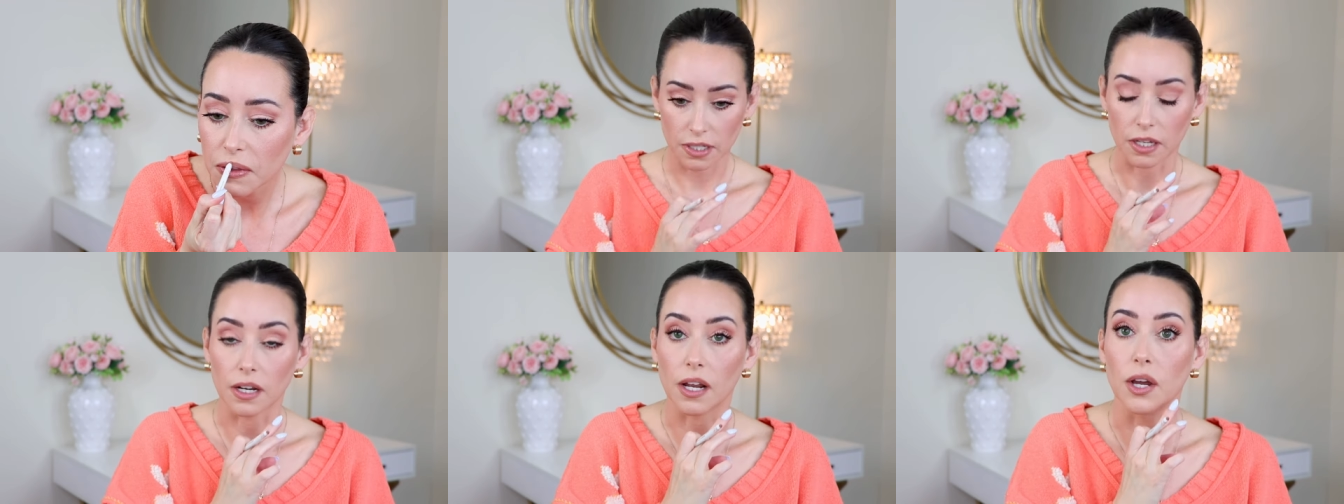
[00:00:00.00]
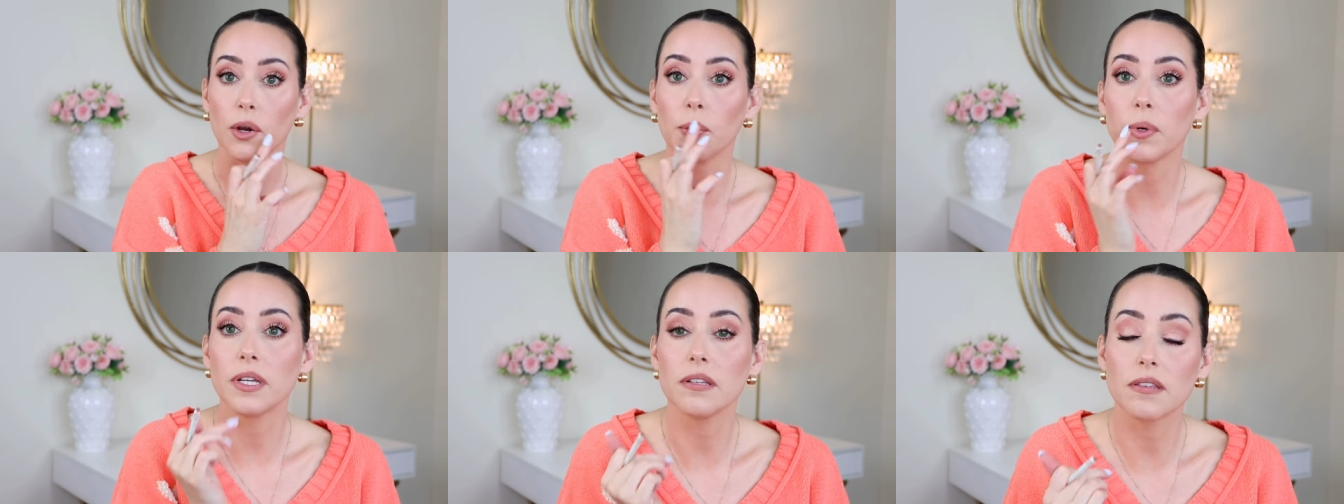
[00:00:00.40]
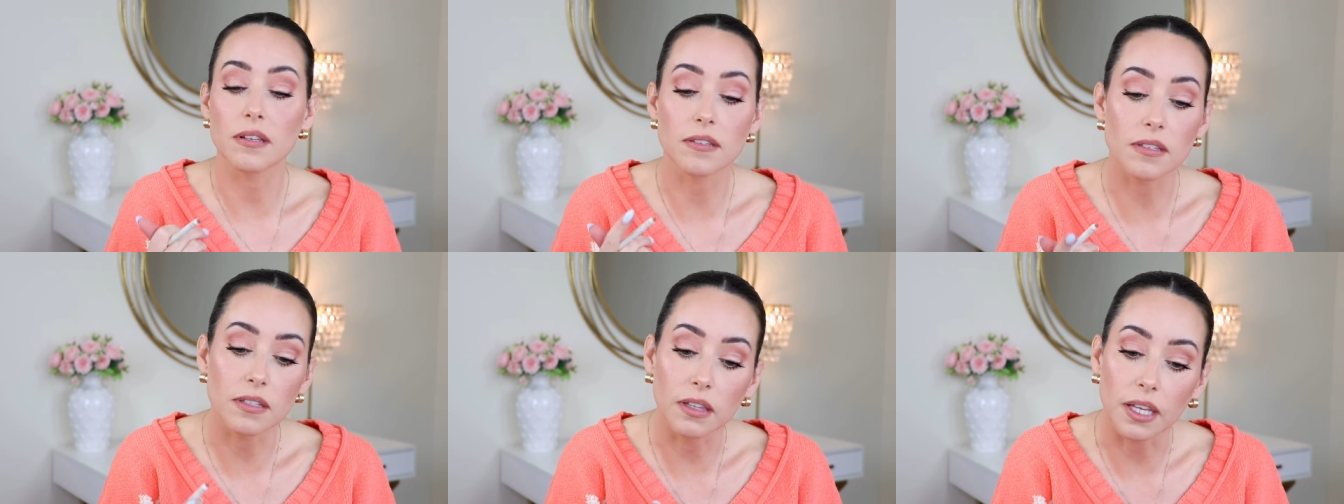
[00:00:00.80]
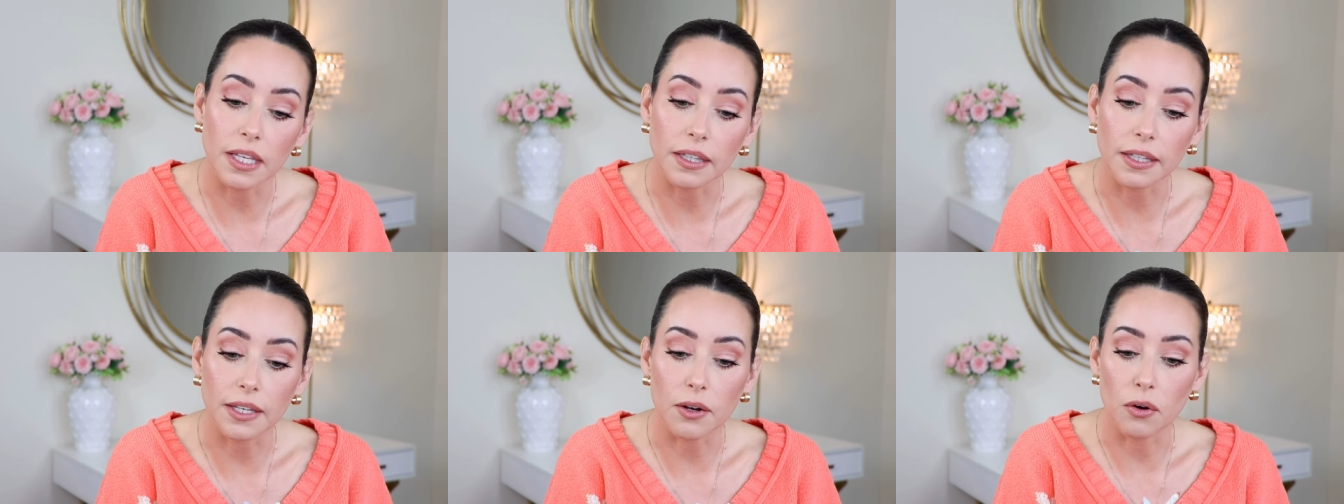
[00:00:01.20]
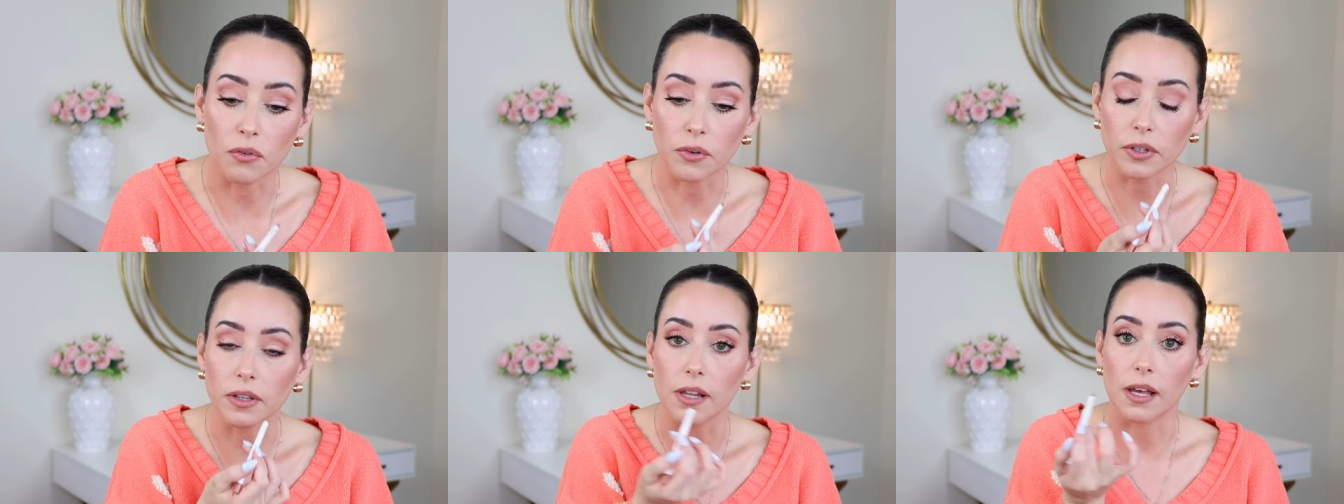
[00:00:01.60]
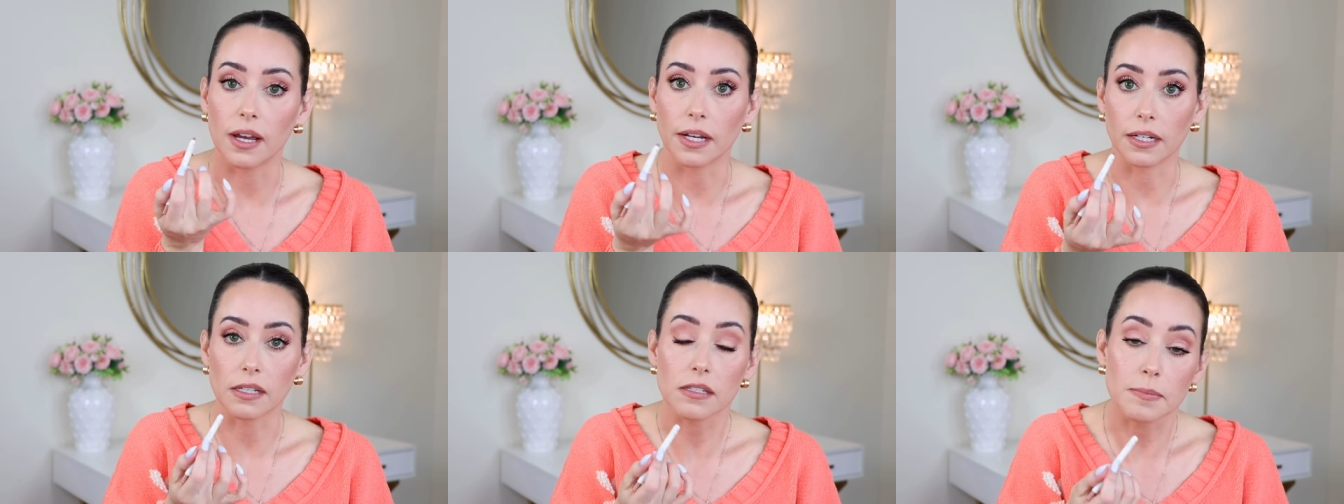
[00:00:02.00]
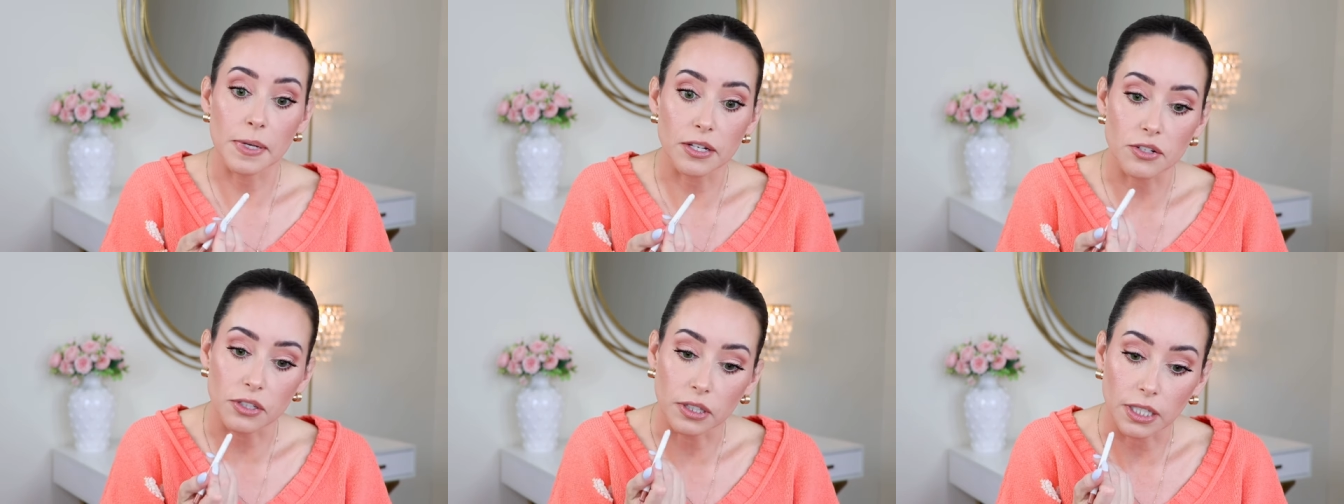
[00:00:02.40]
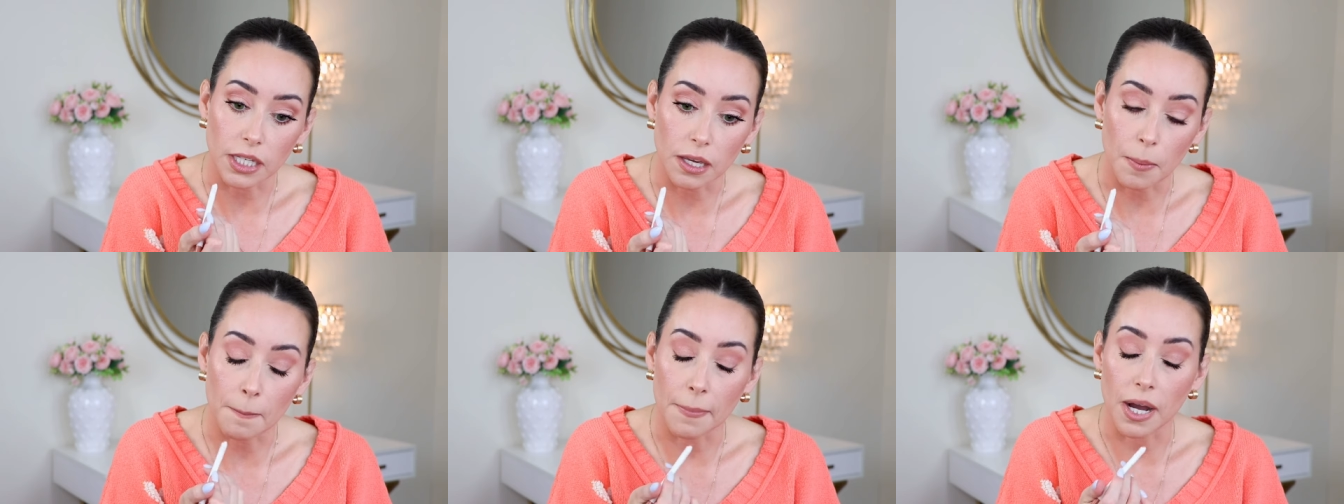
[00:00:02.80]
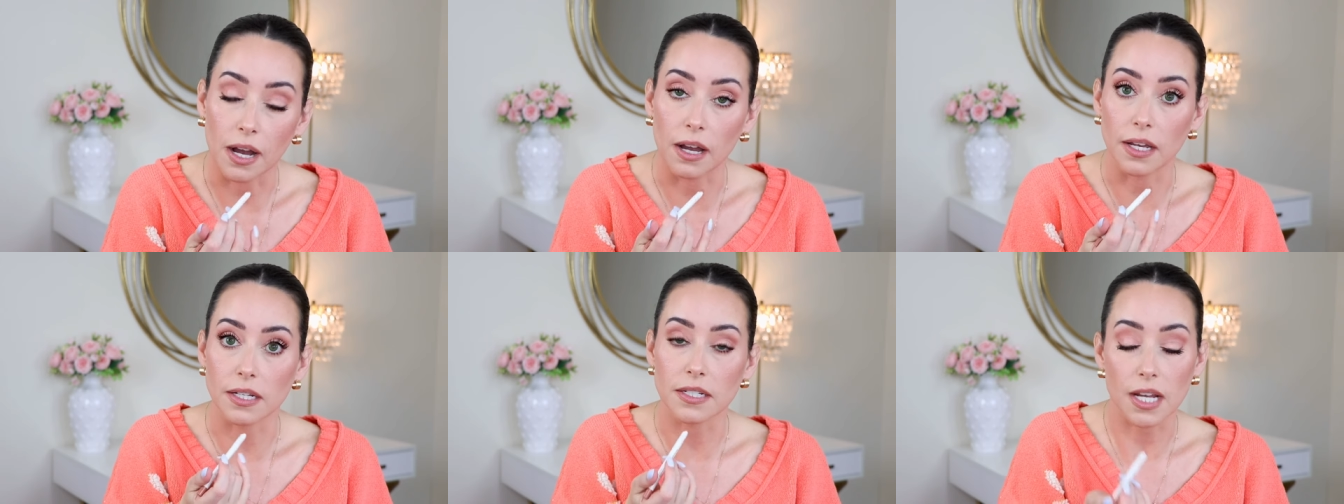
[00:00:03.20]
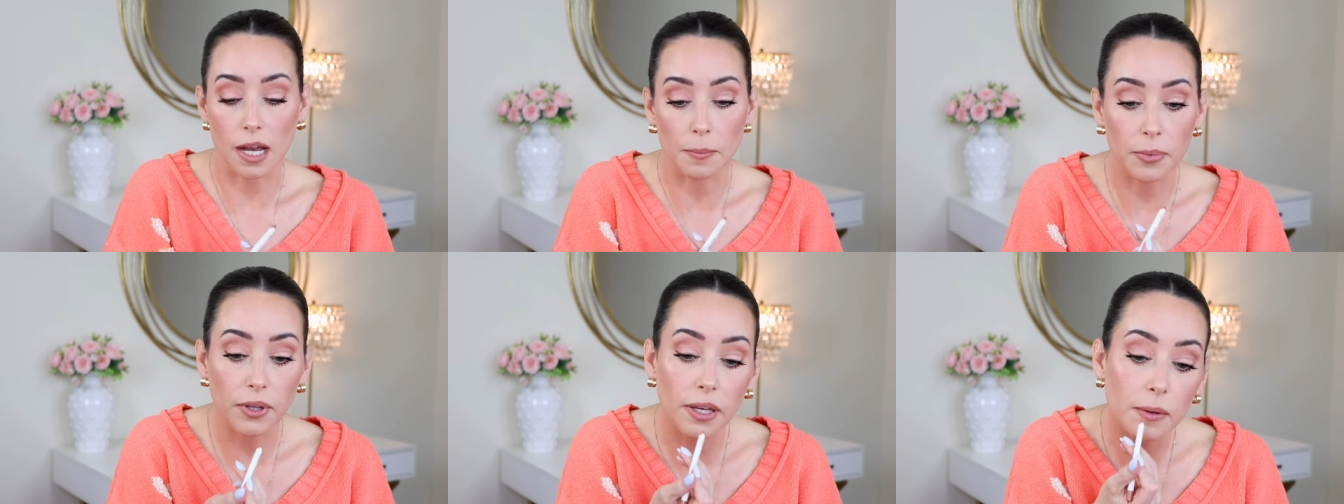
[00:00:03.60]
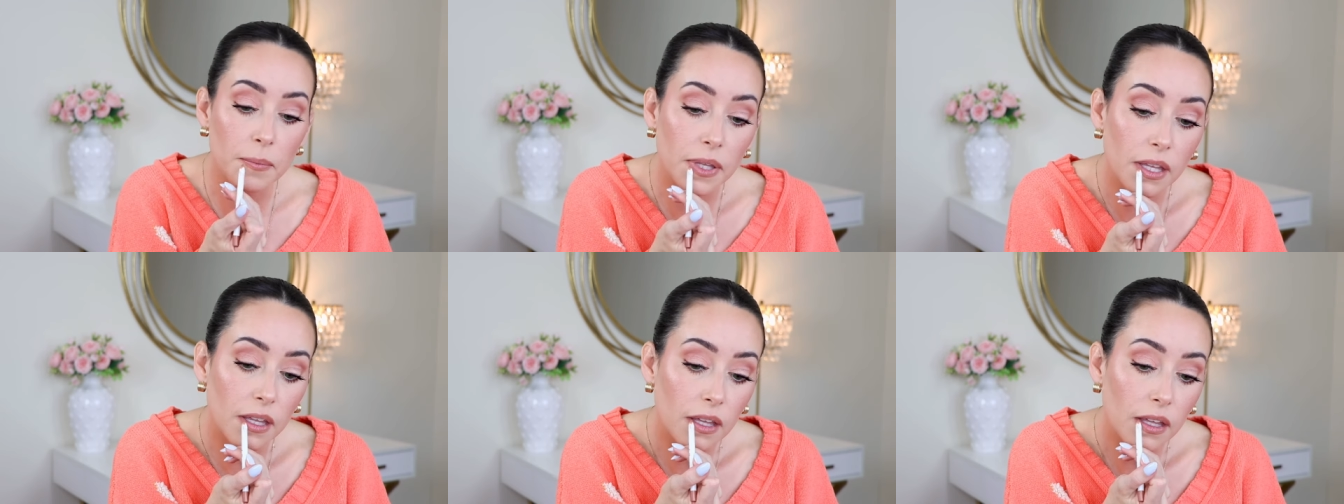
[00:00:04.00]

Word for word: And I always slightly overline, especially my top lip.